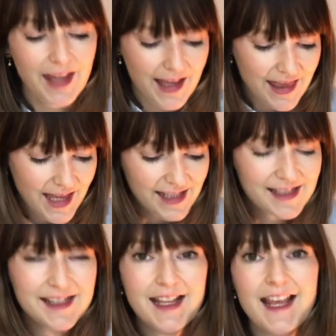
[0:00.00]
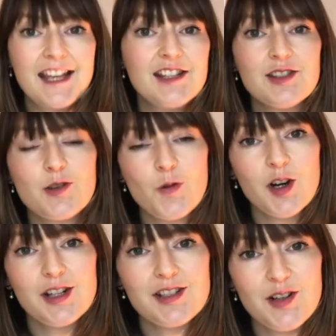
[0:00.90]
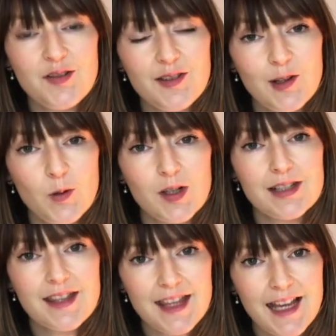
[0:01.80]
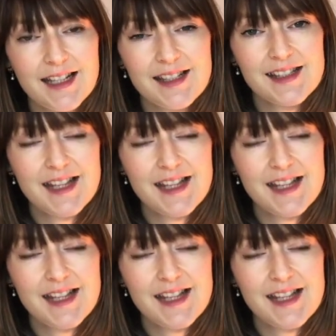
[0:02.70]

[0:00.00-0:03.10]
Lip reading: This is the word of the Lord. Thanks